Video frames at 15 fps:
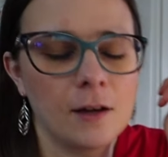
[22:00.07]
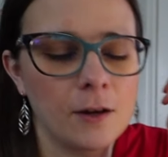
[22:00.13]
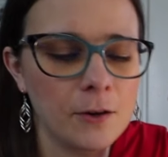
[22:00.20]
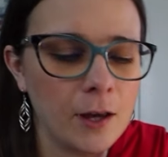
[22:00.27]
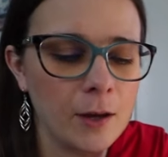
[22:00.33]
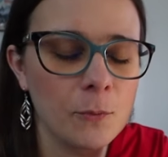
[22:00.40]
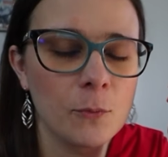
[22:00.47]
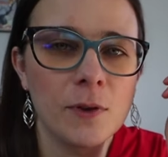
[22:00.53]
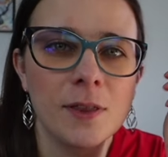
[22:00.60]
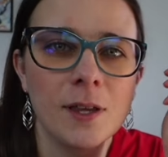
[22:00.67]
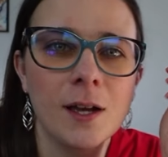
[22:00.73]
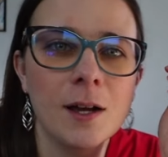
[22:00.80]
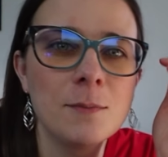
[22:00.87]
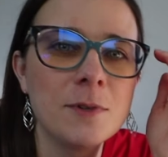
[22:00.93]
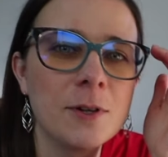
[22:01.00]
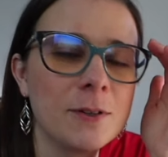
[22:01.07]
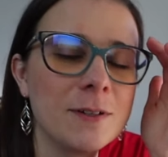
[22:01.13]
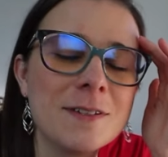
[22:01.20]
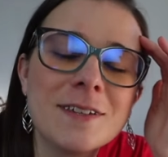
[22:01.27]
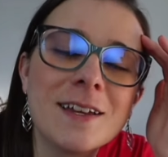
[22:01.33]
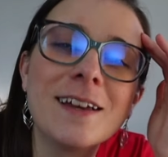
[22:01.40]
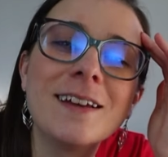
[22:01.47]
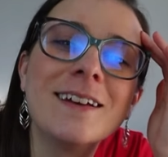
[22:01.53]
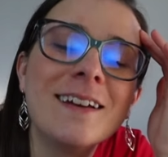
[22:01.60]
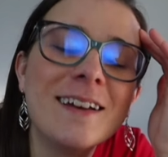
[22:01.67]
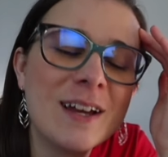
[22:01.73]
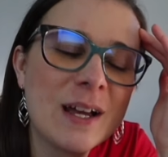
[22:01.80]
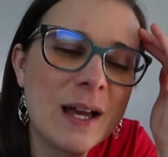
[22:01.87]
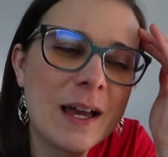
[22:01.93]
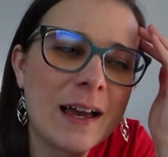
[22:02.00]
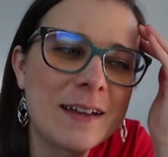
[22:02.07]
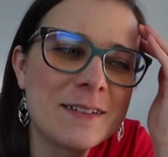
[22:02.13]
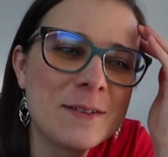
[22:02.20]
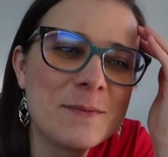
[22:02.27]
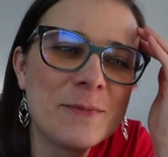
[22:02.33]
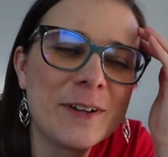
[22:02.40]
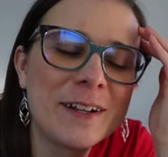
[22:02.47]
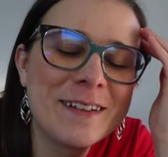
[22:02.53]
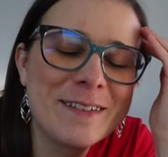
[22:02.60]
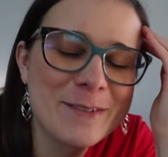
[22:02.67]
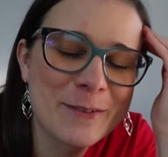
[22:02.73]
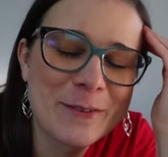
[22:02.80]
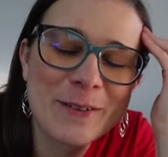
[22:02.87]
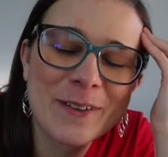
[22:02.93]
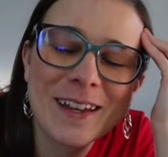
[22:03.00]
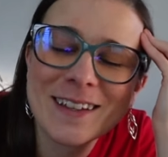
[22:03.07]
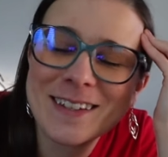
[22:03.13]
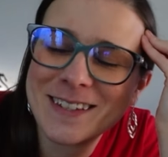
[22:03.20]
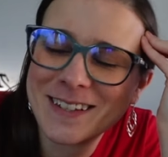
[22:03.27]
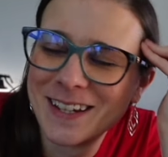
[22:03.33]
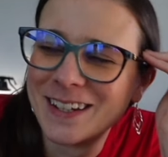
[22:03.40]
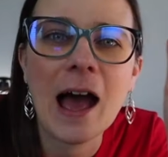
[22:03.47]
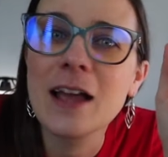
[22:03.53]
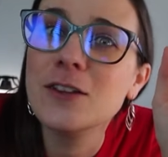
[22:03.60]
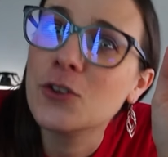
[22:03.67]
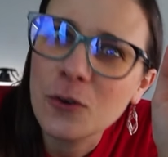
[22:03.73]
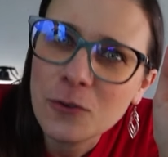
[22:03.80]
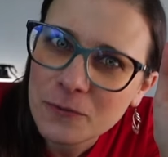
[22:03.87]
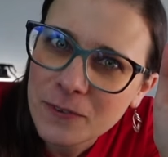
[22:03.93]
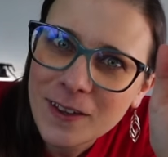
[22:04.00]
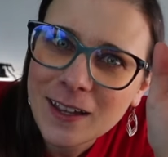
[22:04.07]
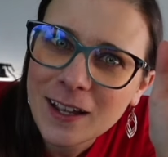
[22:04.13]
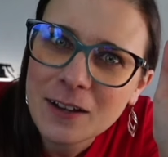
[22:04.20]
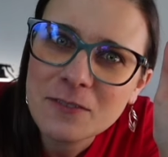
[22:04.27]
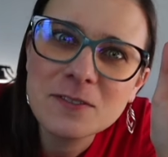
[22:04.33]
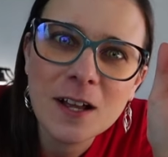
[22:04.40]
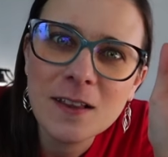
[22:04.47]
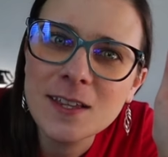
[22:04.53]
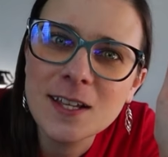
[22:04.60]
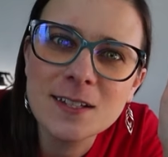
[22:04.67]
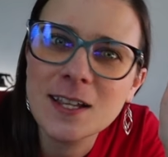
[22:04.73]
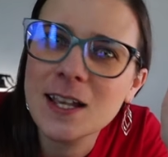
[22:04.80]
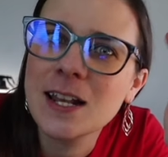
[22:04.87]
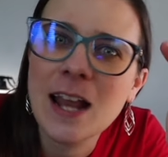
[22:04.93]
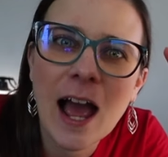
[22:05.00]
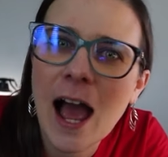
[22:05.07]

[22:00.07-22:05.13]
Okay, one thing I'm noticing as I'm reading through this, I don't feel like I've done this in